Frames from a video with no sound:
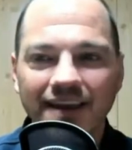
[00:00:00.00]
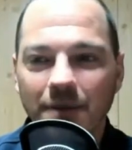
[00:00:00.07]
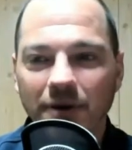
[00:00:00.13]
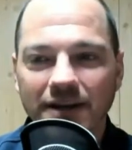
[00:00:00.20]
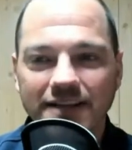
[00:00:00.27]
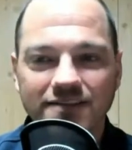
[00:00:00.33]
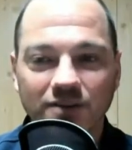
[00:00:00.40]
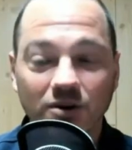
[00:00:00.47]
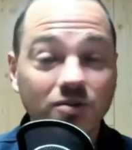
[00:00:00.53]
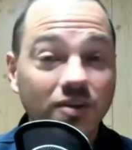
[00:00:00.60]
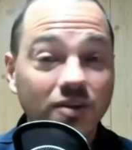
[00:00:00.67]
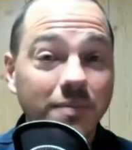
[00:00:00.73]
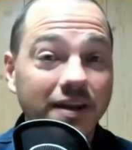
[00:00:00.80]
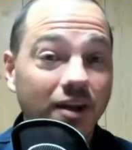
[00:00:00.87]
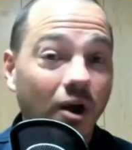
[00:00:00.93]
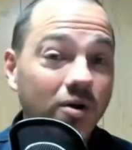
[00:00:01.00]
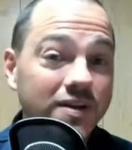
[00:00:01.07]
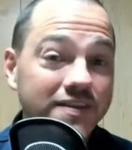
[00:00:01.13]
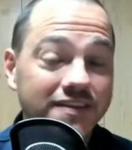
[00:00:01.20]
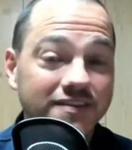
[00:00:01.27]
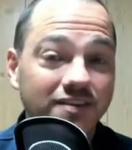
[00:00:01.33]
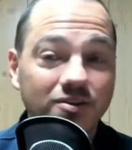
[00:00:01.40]
but he's certainly been
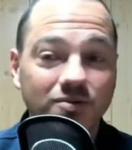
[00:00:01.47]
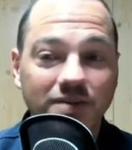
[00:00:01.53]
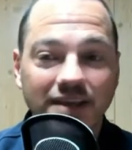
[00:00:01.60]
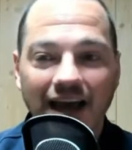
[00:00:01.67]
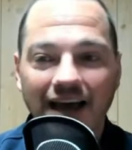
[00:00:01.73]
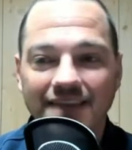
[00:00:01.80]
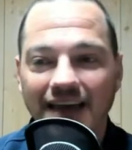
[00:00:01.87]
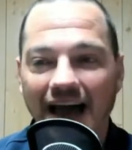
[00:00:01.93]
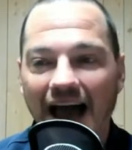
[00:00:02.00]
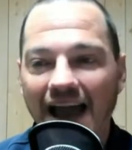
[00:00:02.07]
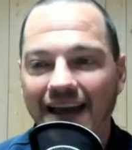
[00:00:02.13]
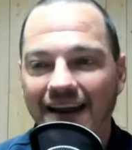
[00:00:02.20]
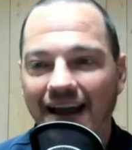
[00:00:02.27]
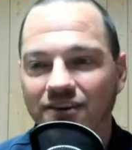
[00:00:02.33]
noticed. He certainly caught the eye.